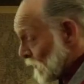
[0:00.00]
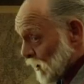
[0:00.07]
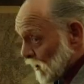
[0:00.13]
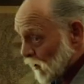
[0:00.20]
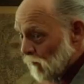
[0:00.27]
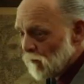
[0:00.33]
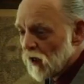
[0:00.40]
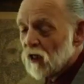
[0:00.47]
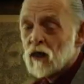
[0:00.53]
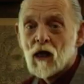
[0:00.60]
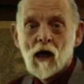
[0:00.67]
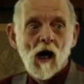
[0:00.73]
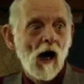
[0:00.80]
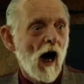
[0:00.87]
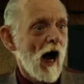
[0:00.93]
here, but
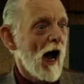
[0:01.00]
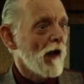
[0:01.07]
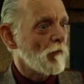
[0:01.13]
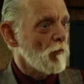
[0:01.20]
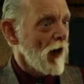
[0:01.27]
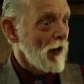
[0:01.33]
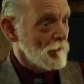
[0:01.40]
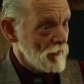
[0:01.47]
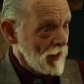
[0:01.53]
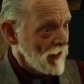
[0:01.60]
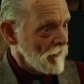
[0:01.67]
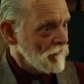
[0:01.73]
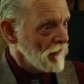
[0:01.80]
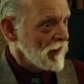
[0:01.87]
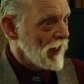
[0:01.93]
I grabbed
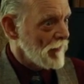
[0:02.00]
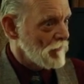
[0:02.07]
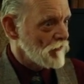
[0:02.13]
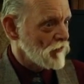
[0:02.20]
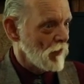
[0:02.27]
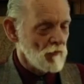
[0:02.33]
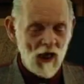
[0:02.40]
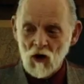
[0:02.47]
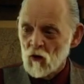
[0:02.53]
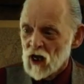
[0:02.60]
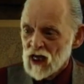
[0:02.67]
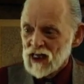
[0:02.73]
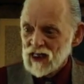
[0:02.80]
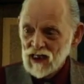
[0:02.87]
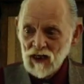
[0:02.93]
this and gave it to him. Now
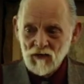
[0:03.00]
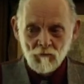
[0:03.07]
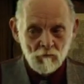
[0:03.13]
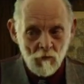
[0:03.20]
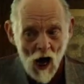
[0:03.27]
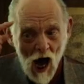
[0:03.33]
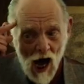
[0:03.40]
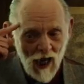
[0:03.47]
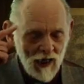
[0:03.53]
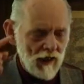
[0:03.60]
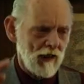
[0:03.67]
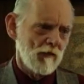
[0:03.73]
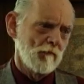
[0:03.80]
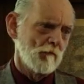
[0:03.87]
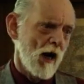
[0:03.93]
in my,
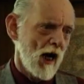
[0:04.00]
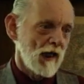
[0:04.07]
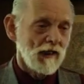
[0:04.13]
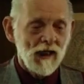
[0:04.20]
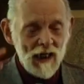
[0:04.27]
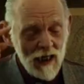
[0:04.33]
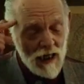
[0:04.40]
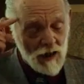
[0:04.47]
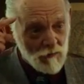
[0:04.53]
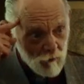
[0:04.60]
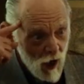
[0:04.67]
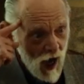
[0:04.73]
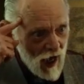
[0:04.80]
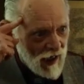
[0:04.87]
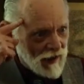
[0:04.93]
in mind, his
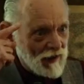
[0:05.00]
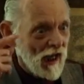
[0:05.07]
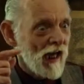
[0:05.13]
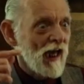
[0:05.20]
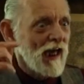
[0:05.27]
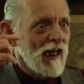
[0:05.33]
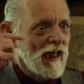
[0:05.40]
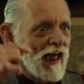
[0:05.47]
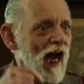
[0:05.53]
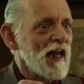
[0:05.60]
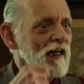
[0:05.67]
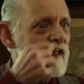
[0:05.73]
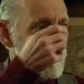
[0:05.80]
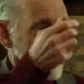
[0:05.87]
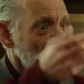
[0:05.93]
mind, he had
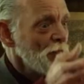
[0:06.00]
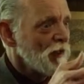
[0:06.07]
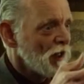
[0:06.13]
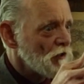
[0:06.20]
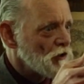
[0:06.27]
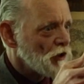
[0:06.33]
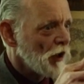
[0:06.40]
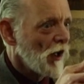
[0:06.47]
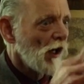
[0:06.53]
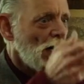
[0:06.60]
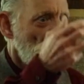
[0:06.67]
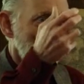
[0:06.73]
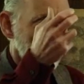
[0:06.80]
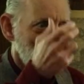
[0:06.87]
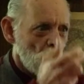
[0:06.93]
an image
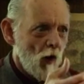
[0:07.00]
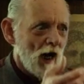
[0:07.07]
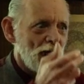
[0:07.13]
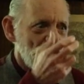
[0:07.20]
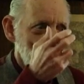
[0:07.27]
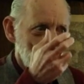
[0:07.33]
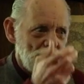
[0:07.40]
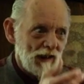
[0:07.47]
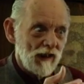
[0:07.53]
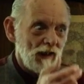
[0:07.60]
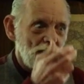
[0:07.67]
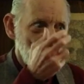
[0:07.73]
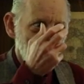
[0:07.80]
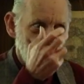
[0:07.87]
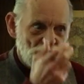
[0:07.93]
of what
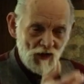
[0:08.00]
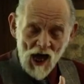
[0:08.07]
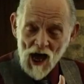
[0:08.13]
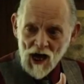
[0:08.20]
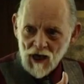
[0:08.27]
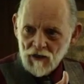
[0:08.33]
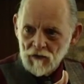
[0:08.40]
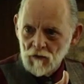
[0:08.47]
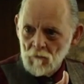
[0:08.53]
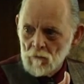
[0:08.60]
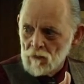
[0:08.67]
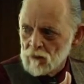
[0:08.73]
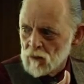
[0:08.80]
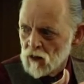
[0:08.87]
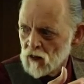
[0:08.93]
he said.
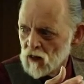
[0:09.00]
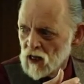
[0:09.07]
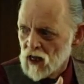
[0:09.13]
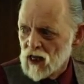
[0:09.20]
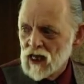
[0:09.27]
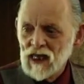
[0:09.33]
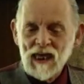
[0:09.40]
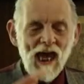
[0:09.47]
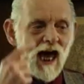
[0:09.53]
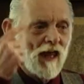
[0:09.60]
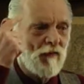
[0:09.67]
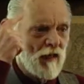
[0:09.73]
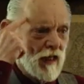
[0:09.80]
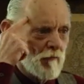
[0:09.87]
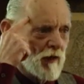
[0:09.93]
He
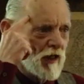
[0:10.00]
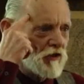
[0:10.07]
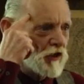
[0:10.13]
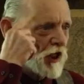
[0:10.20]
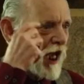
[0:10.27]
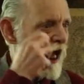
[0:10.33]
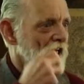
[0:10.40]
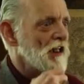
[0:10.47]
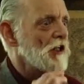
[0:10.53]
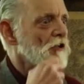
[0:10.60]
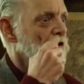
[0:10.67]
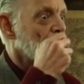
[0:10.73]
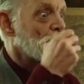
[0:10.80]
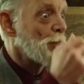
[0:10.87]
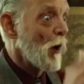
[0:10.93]
had the image and he
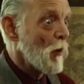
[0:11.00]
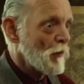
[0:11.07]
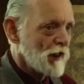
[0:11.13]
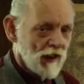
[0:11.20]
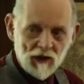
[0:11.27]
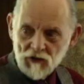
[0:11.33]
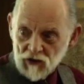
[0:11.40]
spoke it,